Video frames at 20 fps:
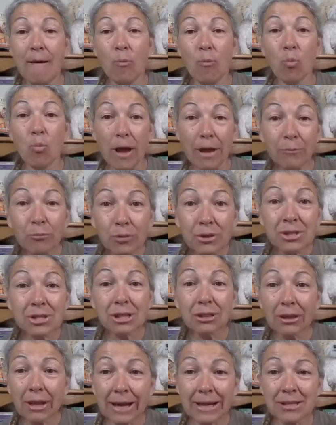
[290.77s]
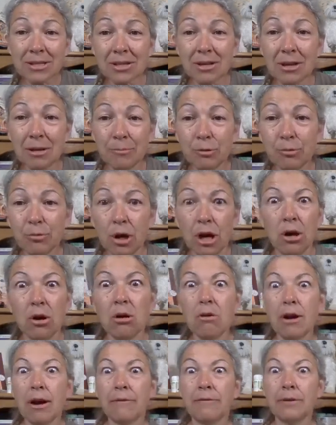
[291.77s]
When was the last time
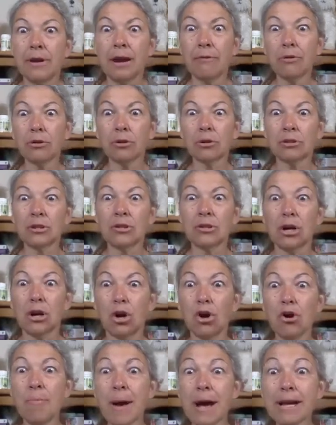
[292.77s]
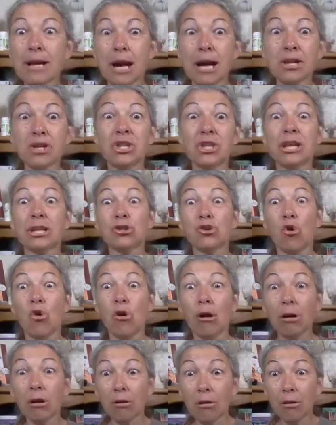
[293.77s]
I've never looked in there. Oh my gosh, that's
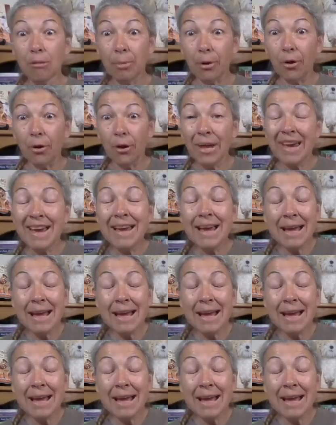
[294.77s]
horrible.